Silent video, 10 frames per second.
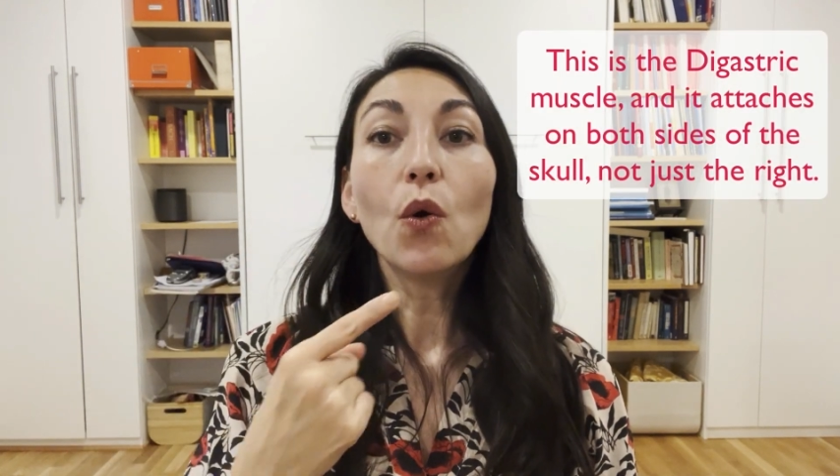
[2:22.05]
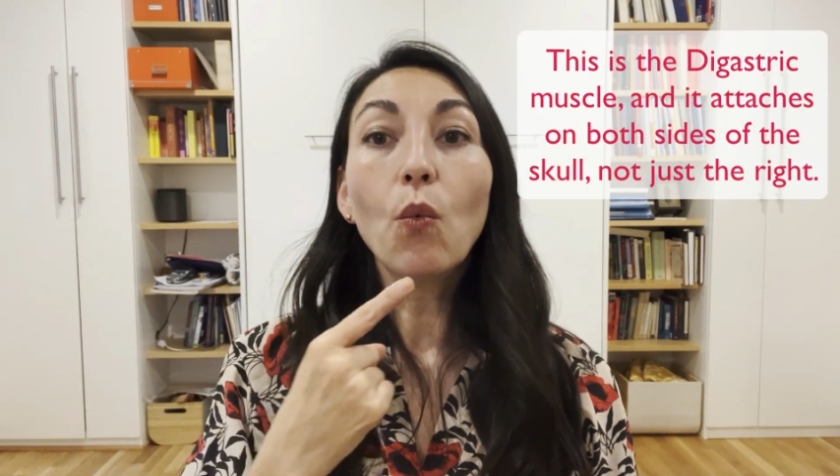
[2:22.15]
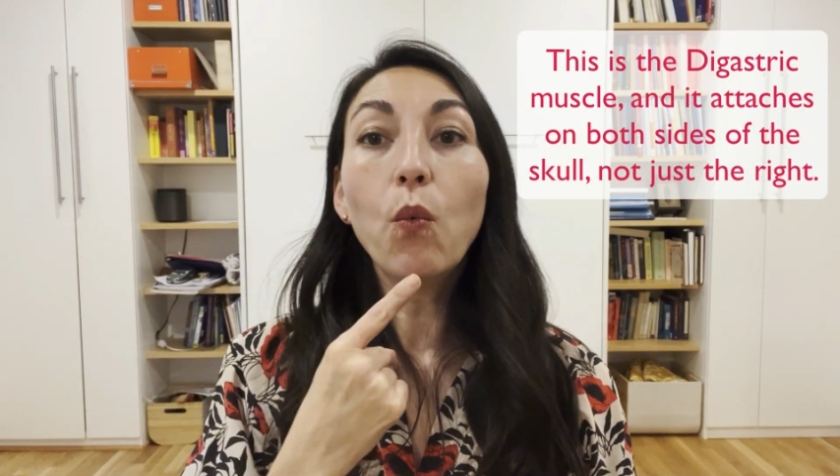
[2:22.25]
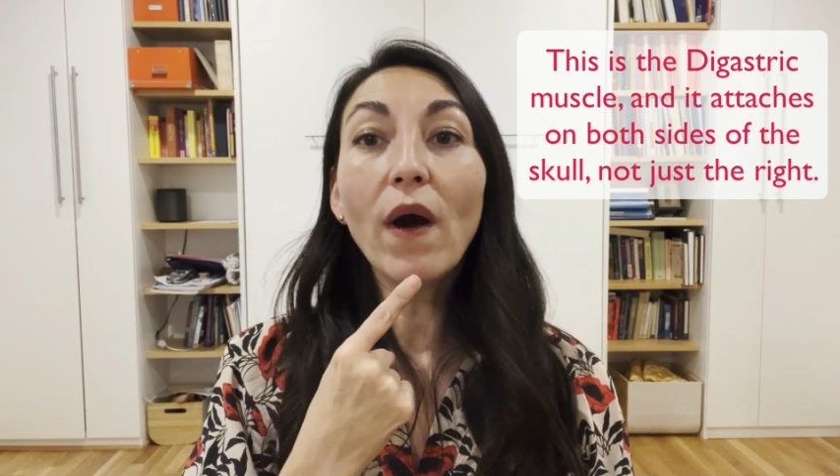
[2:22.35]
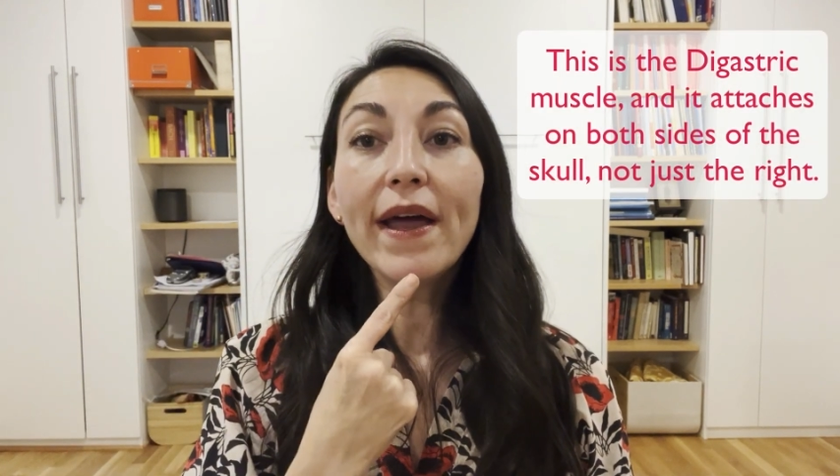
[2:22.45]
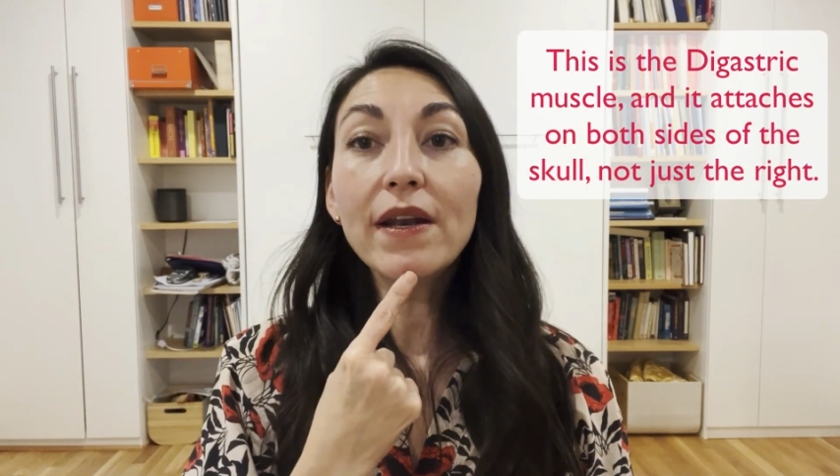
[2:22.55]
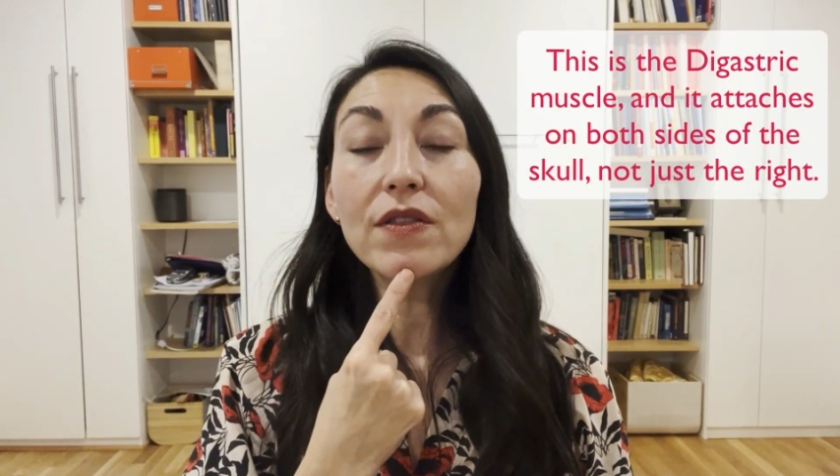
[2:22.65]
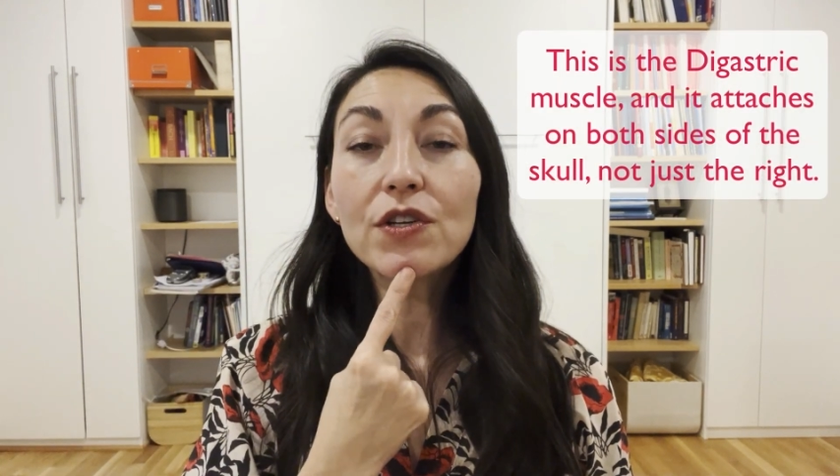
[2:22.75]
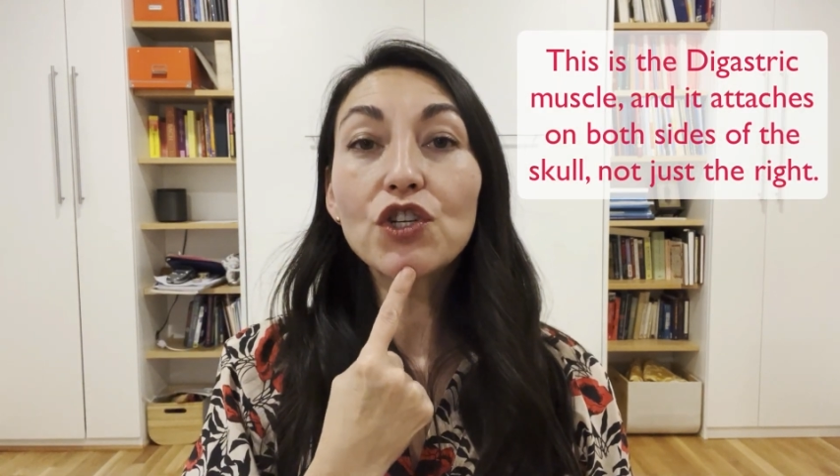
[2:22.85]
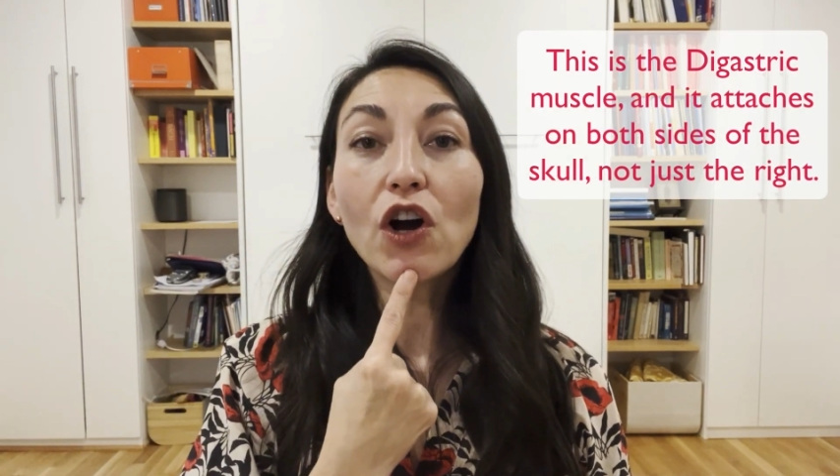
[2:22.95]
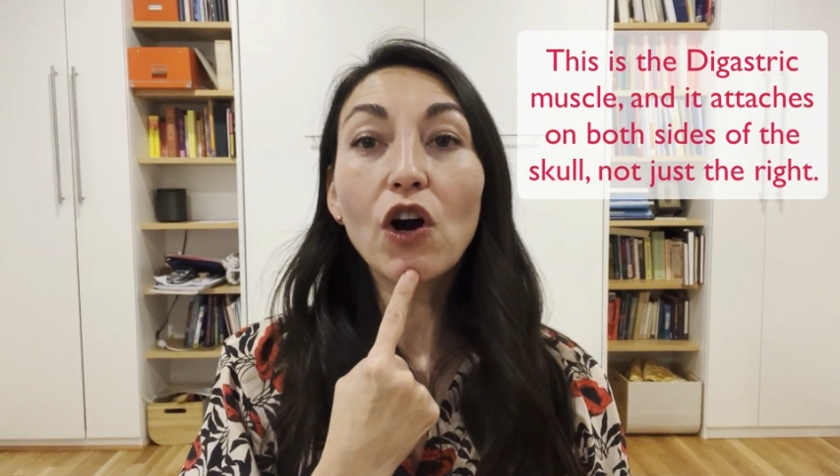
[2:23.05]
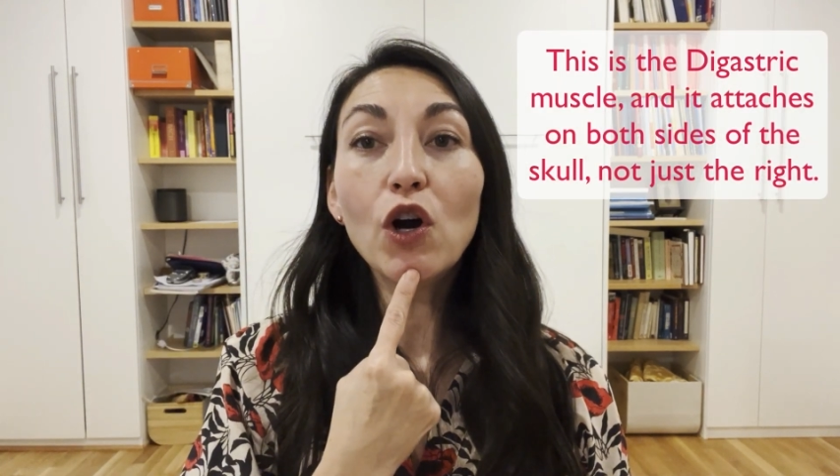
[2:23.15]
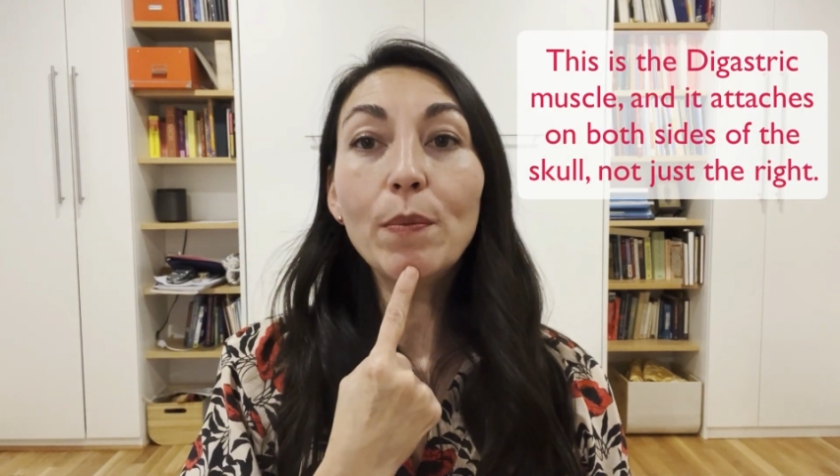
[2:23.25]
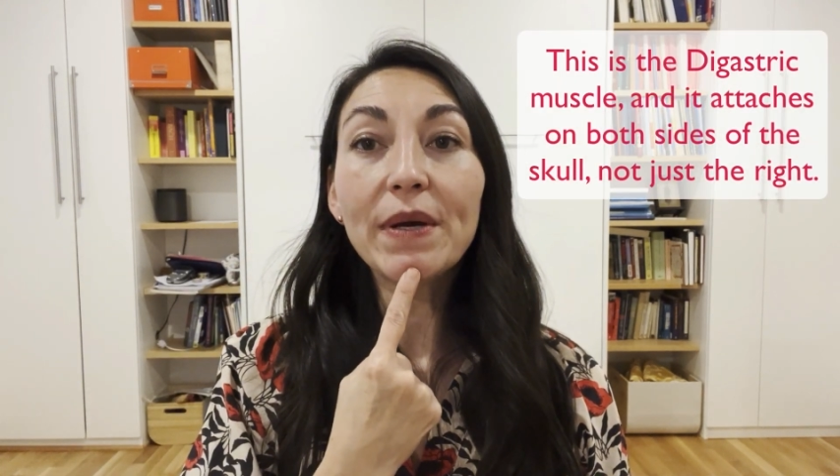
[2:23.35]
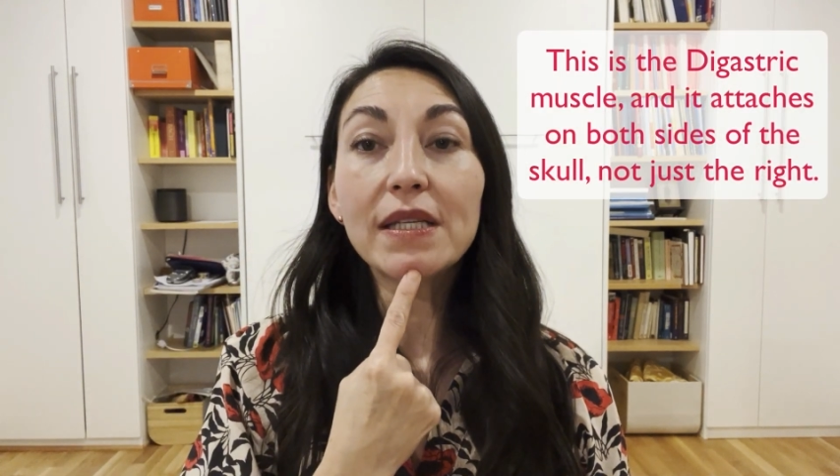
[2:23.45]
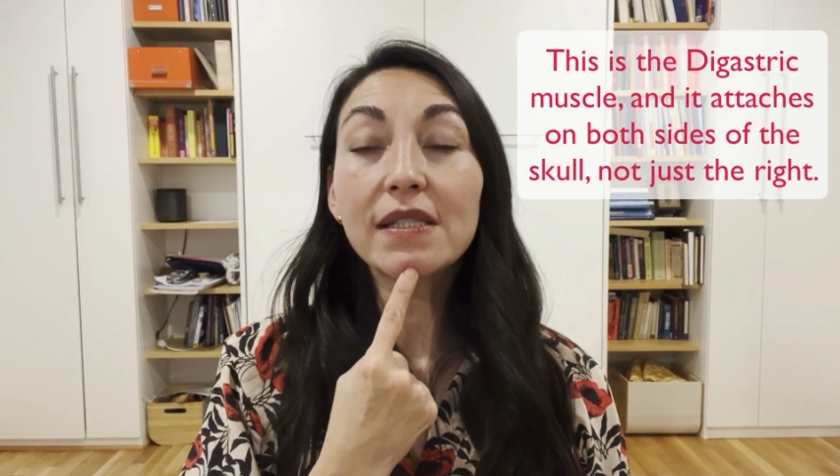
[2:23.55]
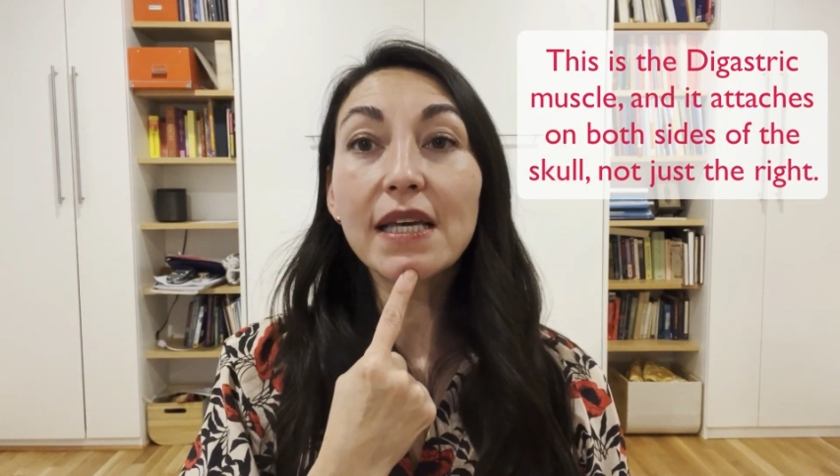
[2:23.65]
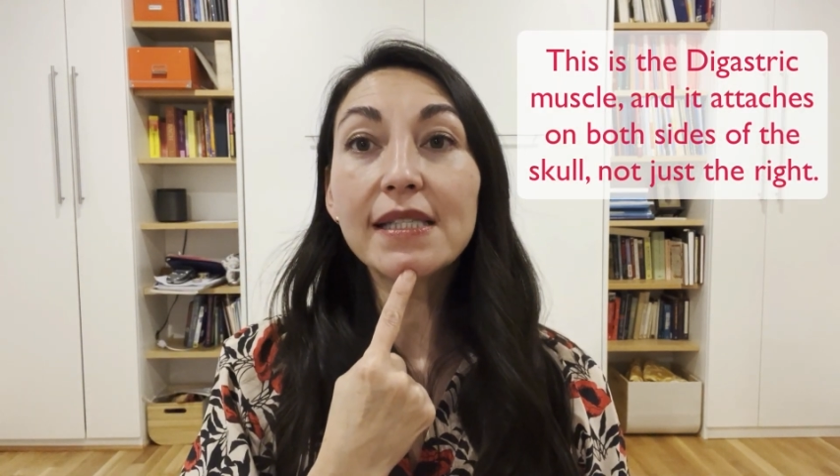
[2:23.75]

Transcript: when the jaw opens,